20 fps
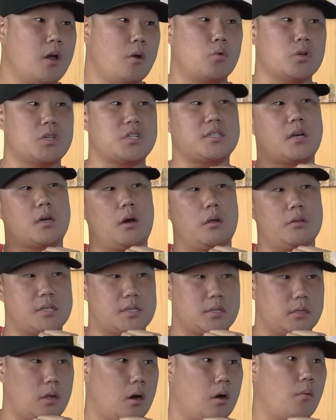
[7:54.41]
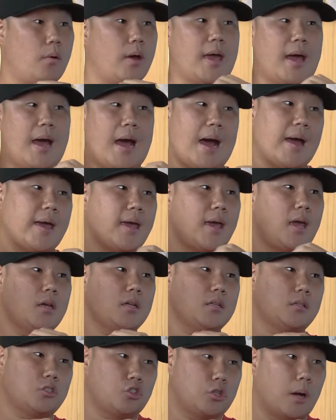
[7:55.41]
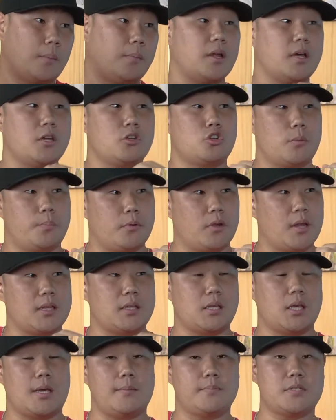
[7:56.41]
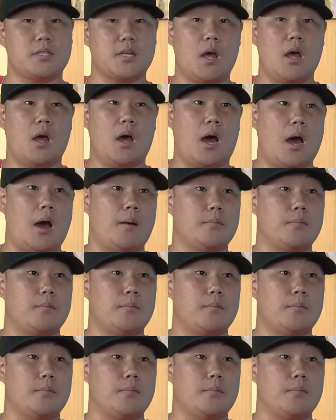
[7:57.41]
which is like all these low A, high A, double A, triple A teams. Okay.